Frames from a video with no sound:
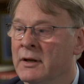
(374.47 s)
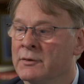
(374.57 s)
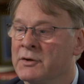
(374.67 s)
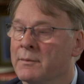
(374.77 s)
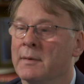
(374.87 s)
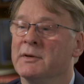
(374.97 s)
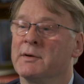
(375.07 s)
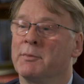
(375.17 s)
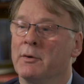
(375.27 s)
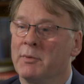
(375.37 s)
stop the
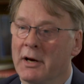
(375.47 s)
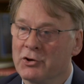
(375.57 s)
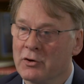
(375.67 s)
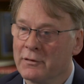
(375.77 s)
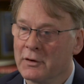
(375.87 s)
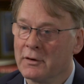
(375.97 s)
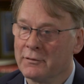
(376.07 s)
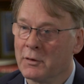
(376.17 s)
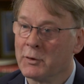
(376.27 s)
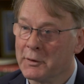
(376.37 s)
misappropriation
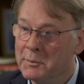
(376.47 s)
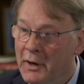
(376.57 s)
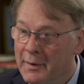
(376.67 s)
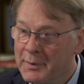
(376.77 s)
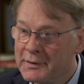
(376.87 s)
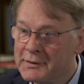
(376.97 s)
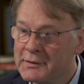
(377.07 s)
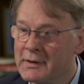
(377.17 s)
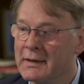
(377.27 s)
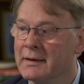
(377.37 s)
of the word
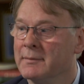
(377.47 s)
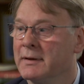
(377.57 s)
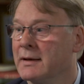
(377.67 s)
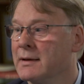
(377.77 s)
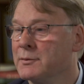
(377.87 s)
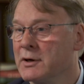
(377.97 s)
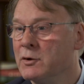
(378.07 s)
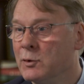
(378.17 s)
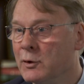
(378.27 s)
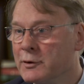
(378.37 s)
purpose. I think that was in
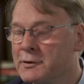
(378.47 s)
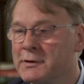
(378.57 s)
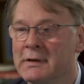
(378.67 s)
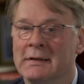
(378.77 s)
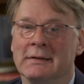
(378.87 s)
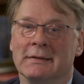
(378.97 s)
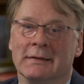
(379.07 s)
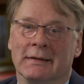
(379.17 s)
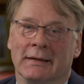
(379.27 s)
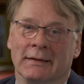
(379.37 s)
Quartz,
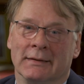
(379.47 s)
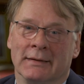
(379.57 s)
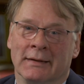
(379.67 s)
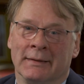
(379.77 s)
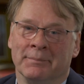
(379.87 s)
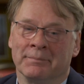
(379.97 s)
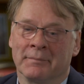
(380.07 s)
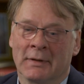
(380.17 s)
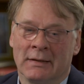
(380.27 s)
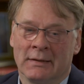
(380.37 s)
and
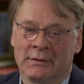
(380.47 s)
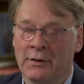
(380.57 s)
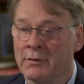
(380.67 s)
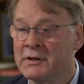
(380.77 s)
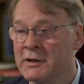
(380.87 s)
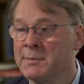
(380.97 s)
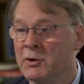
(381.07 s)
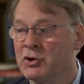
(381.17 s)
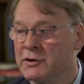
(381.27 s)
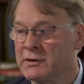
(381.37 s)
so there is
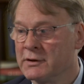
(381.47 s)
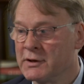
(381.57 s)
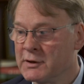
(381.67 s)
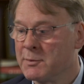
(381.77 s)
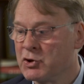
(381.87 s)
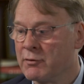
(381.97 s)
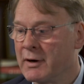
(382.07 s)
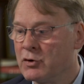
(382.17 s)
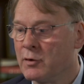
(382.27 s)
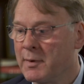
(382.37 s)
suspicion
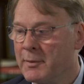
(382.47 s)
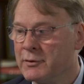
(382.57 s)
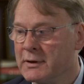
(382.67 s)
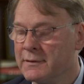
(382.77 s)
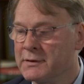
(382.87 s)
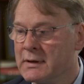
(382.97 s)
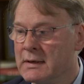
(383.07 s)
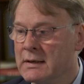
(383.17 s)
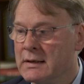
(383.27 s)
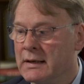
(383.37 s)
around corporate motives.
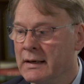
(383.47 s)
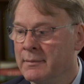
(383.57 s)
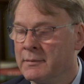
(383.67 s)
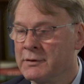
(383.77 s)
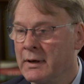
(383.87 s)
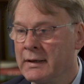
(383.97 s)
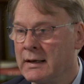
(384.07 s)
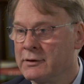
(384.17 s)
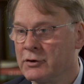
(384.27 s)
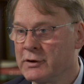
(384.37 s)
So I
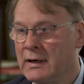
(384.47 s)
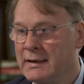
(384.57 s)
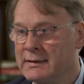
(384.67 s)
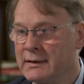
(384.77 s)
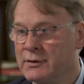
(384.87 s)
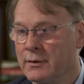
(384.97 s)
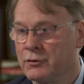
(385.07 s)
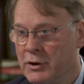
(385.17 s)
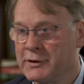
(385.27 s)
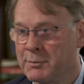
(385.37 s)
think it's just a classic sort
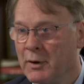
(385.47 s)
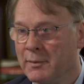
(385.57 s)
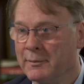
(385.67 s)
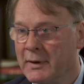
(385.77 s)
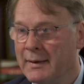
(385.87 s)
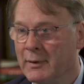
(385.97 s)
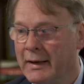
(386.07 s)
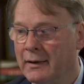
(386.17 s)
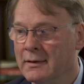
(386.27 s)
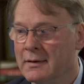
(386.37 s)
of trust problem,
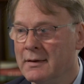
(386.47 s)
namely.